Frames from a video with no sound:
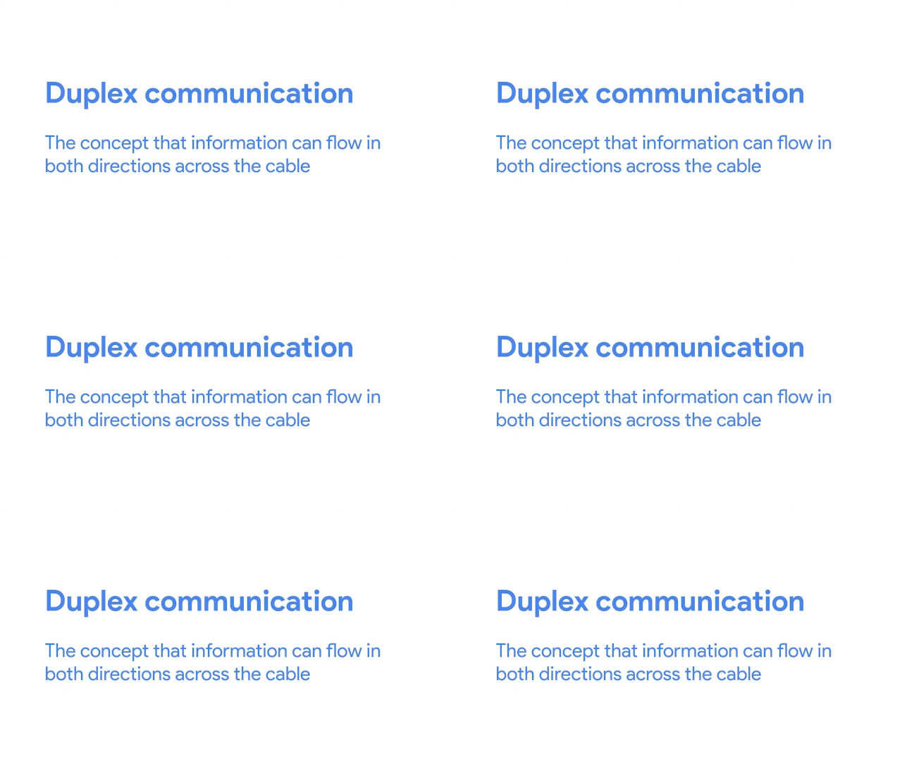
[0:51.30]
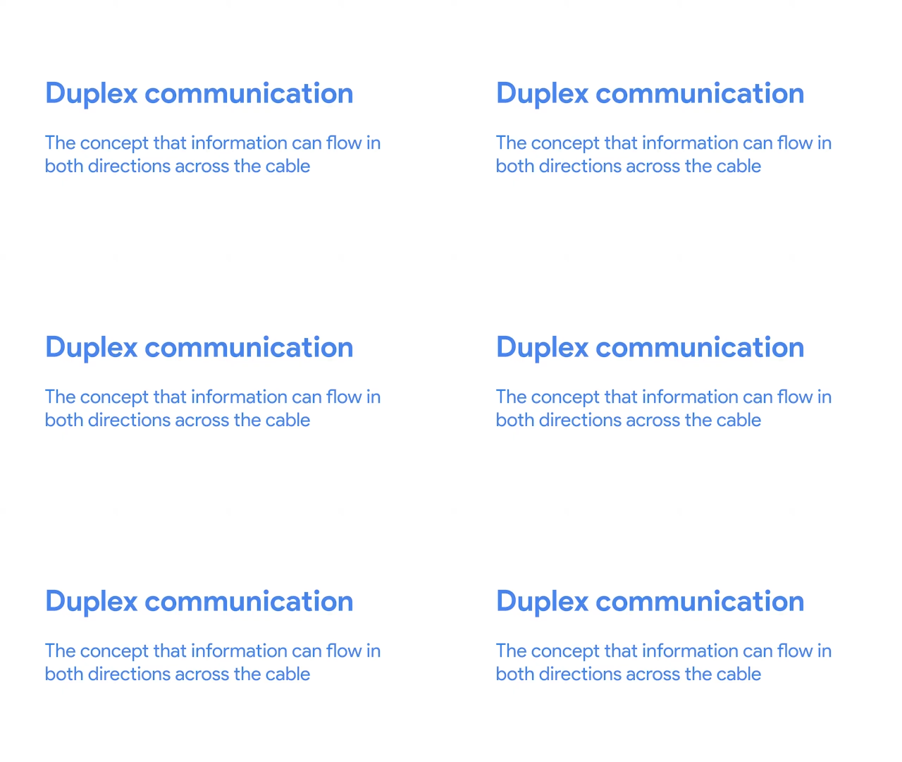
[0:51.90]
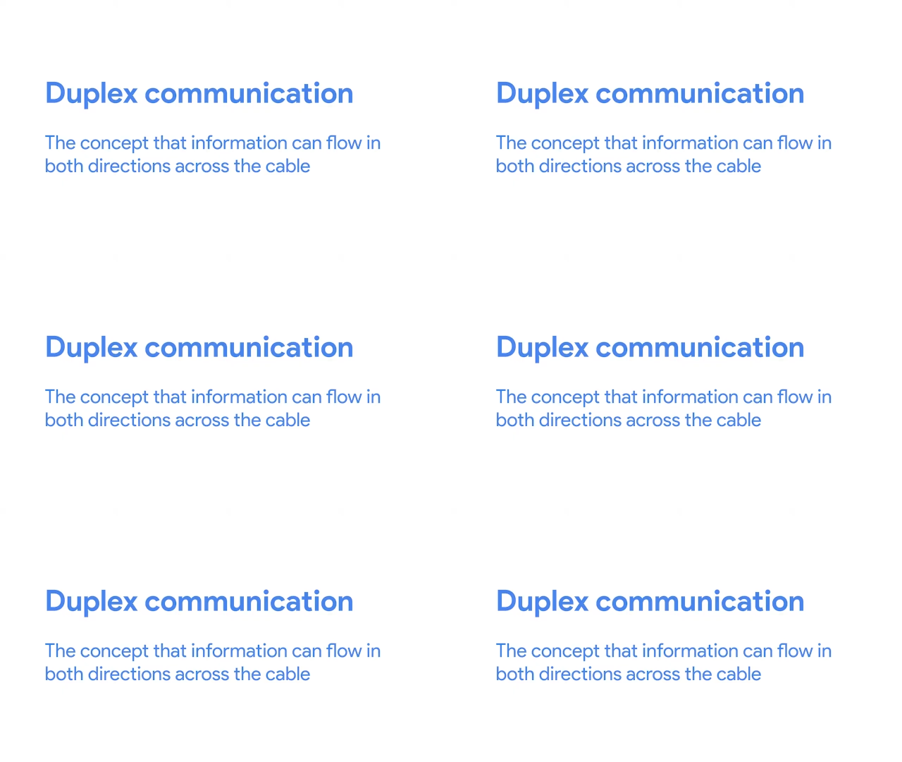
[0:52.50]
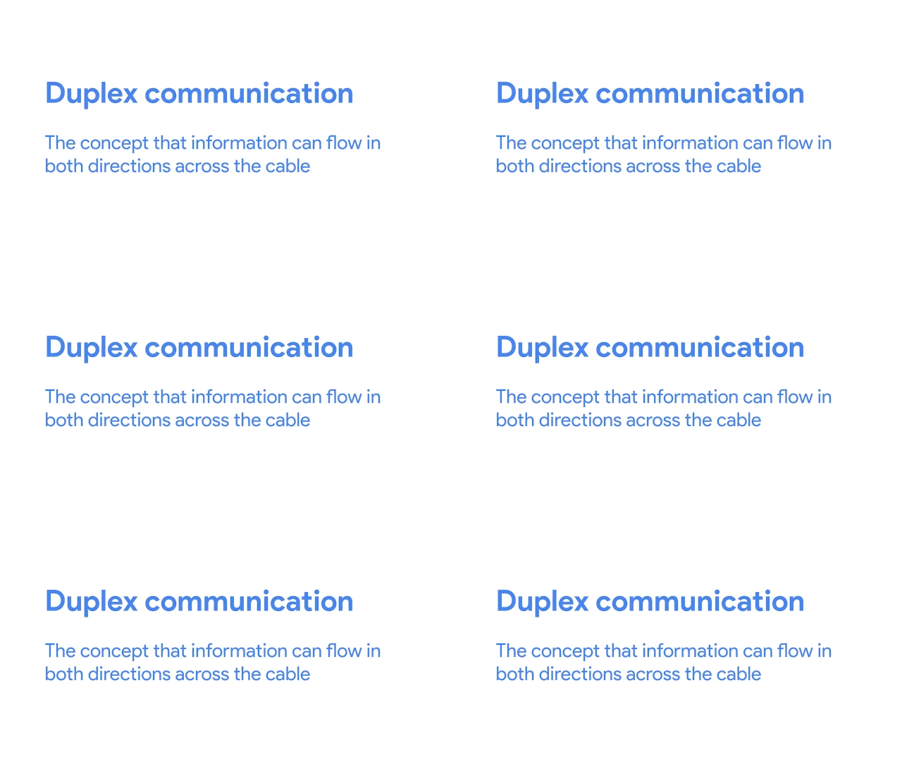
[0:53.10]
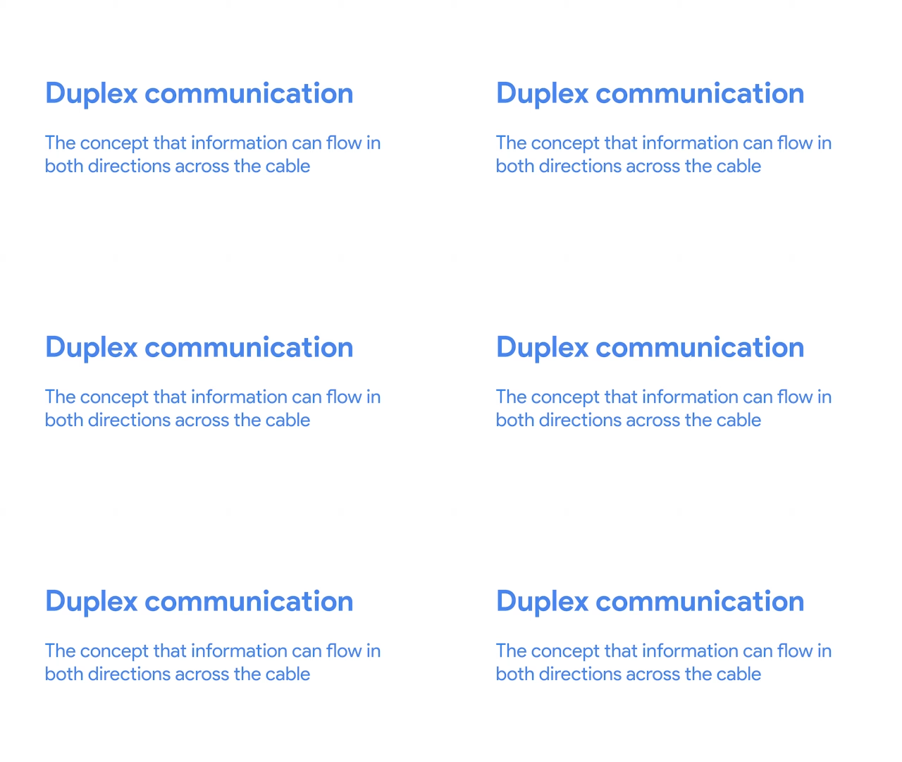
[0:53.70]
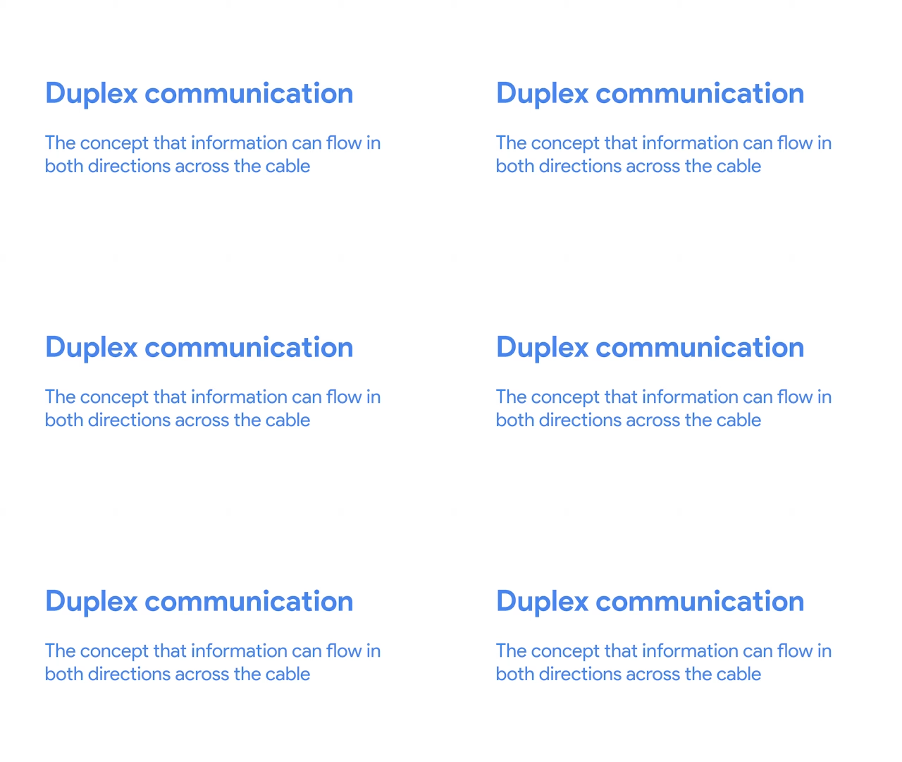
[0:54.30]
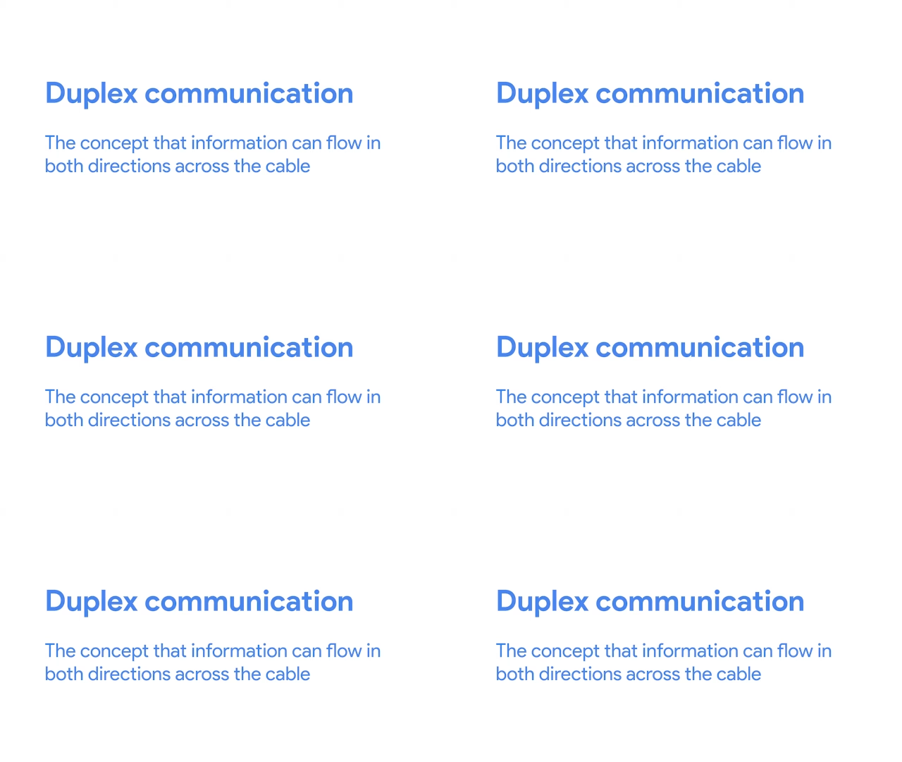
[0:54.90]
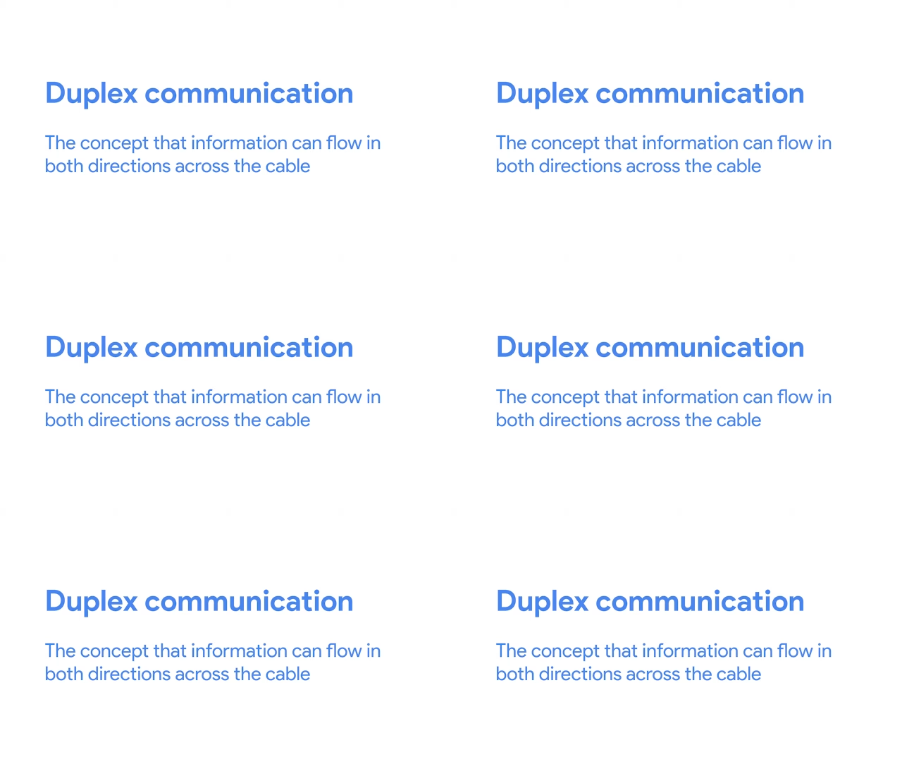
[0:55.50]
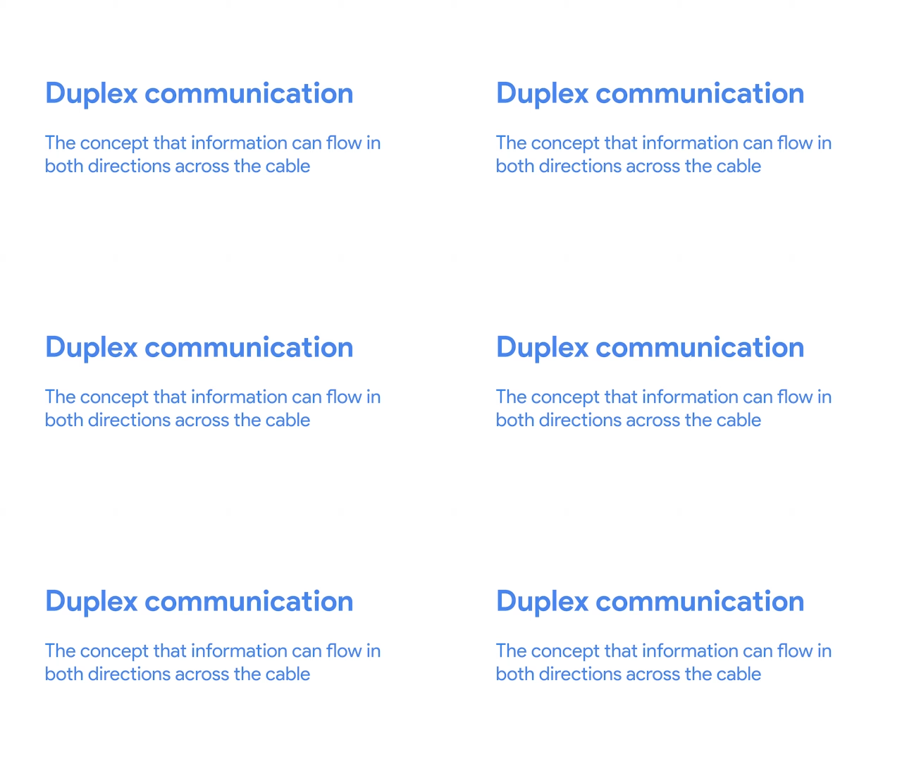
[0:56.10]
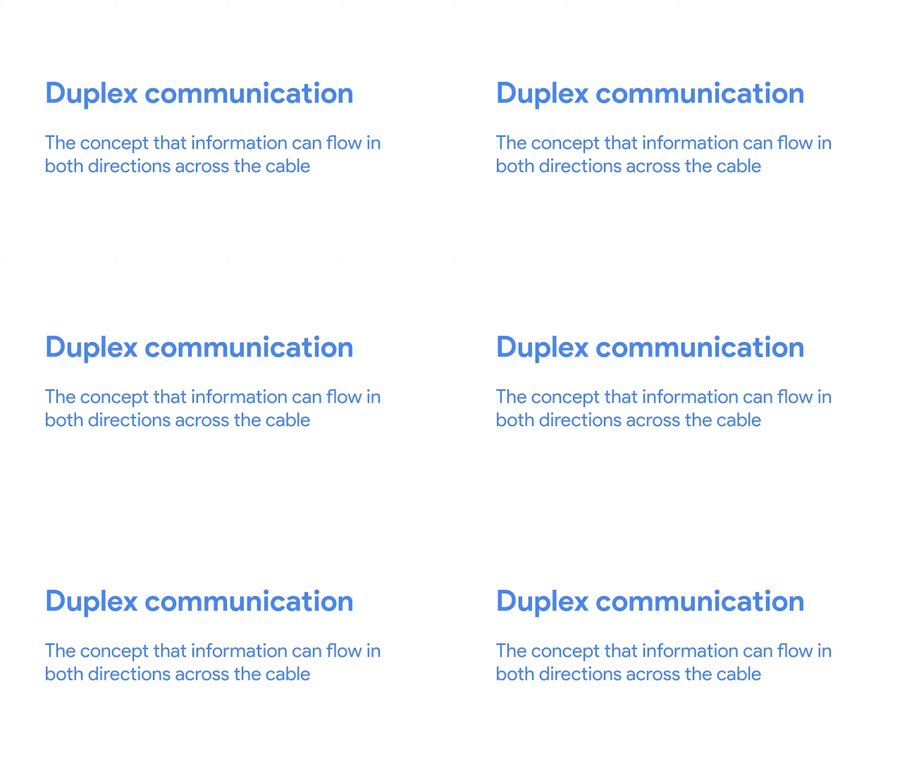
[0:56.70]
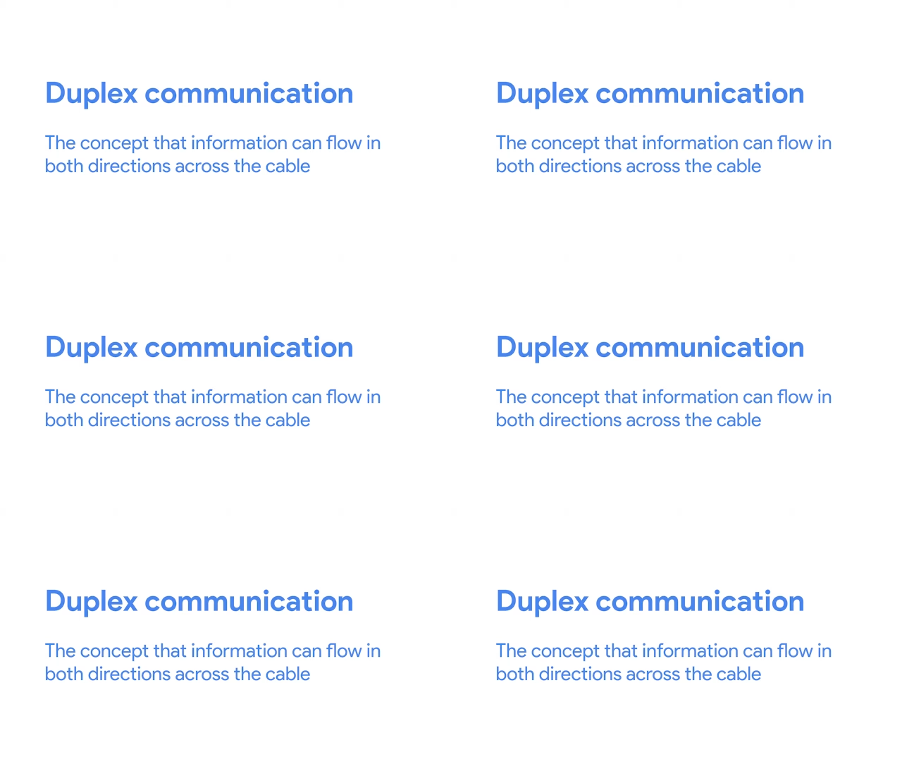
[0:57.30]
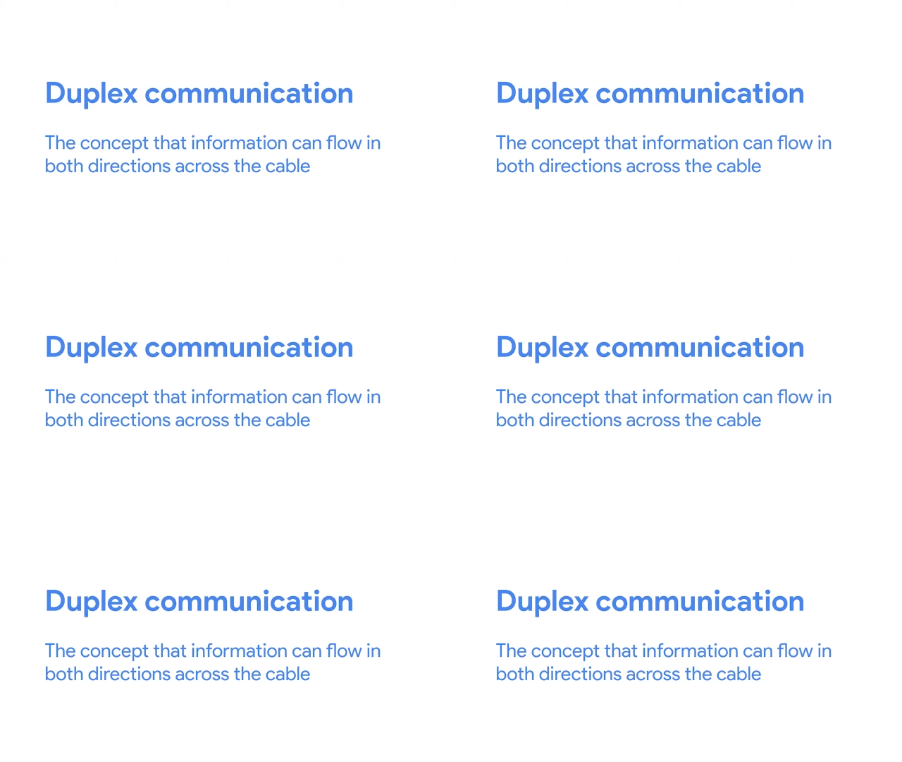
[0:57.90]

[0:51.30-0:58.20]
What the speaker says: No face is visible, so there are no lips to read.